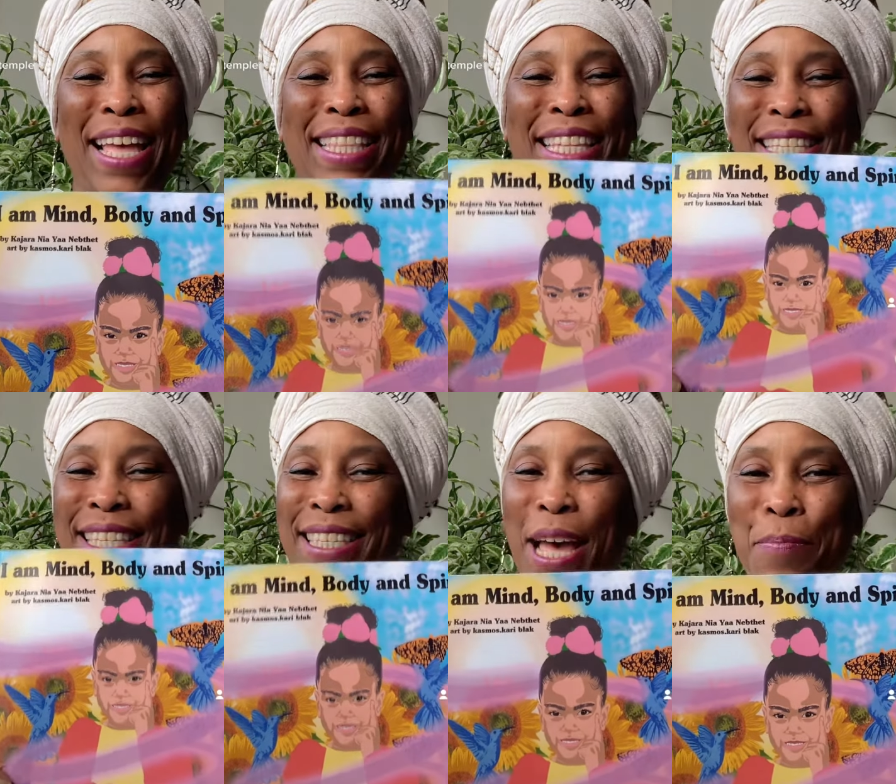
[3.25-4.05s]
This
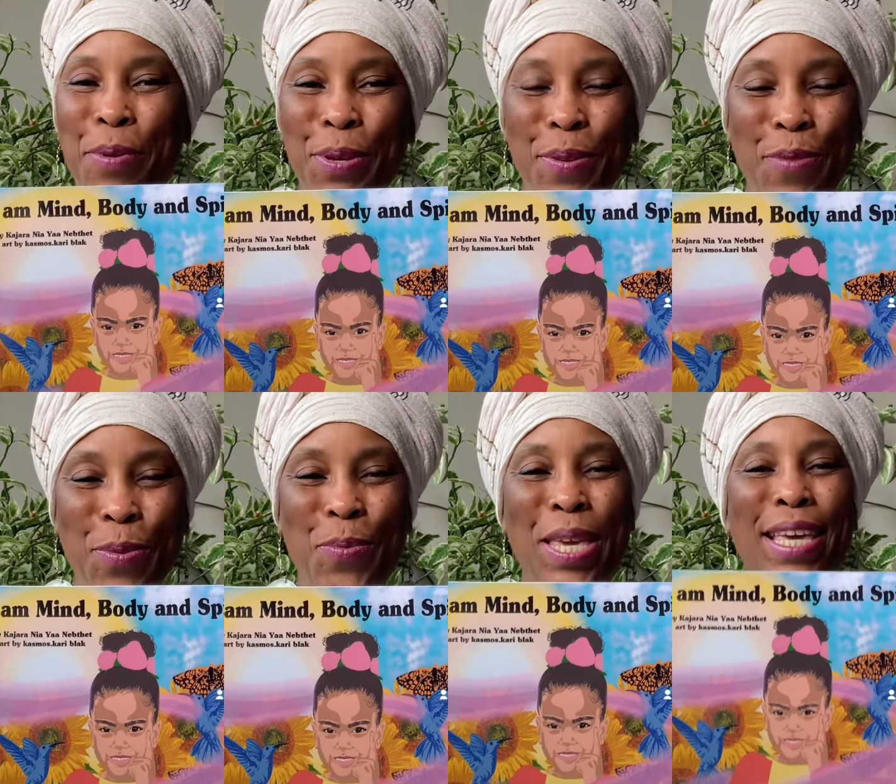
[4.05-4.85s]
is our book of the
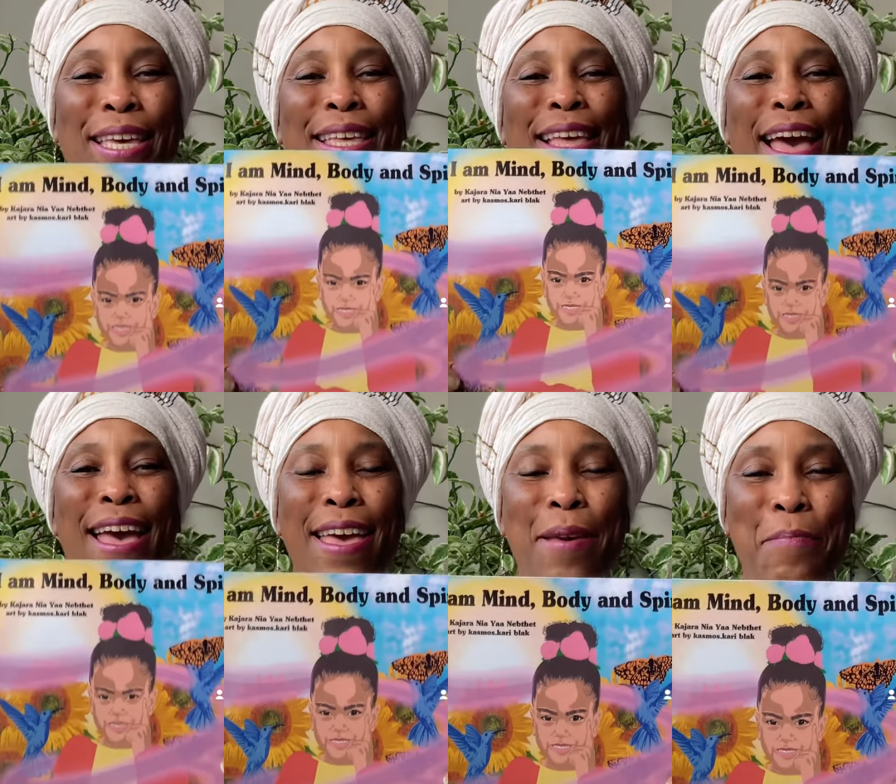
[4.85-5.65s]
week. I
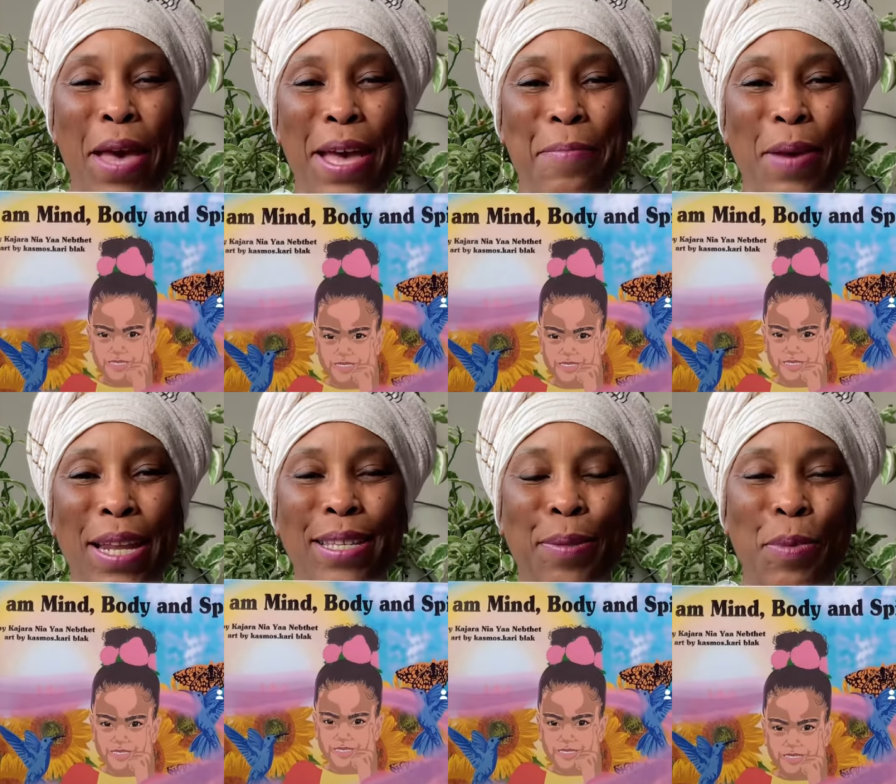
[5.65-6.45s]
am Mind,
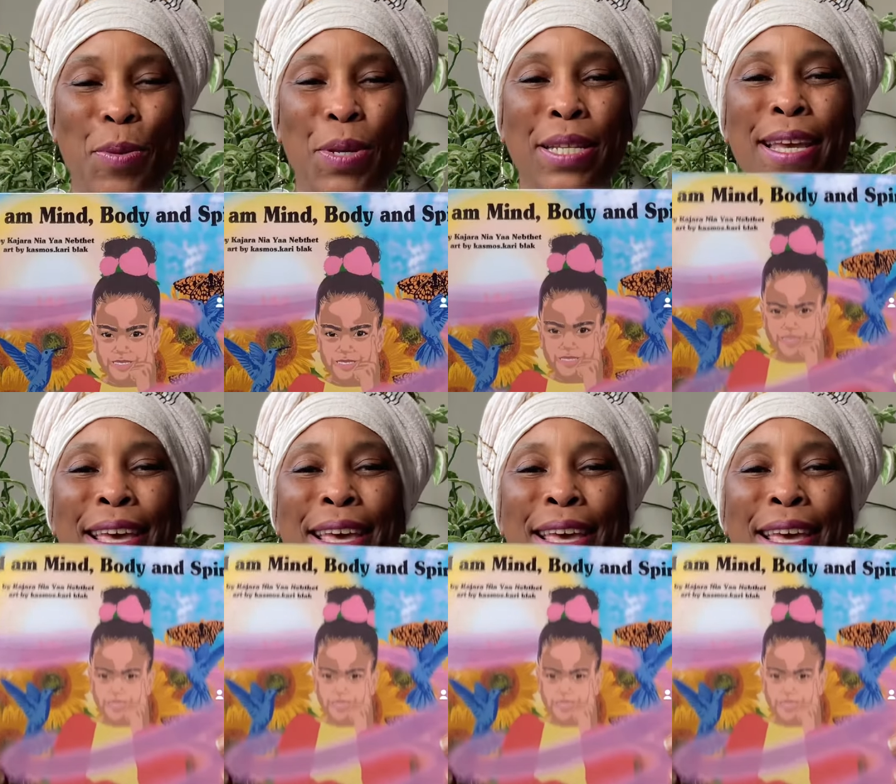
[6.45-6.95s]
Body, Spirit.